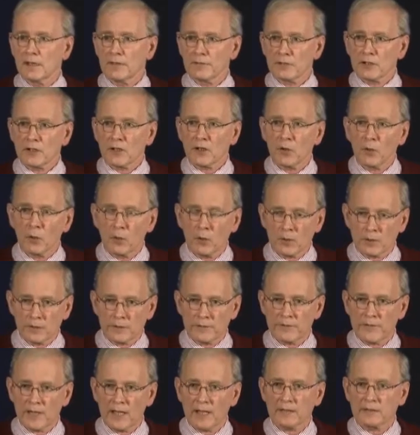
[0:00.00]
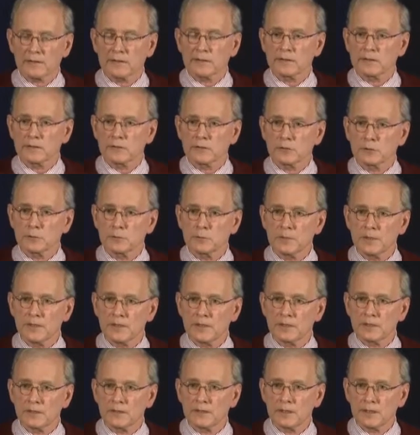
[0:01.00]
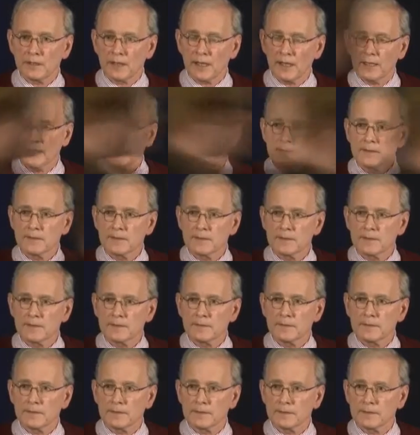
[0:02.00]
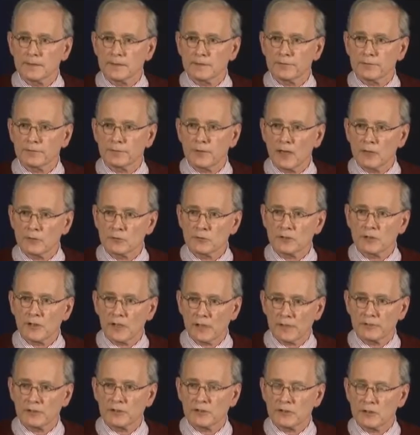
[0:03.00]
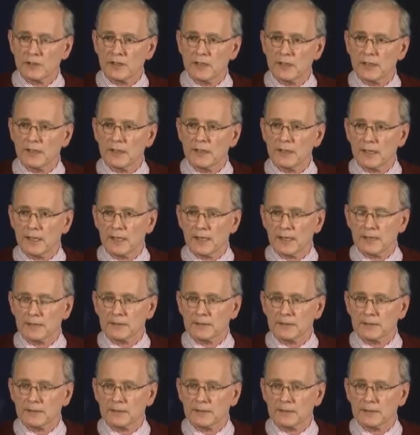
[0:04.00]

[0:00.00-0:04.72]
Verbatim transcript: of the core of that group here tonight, the founder of it, really,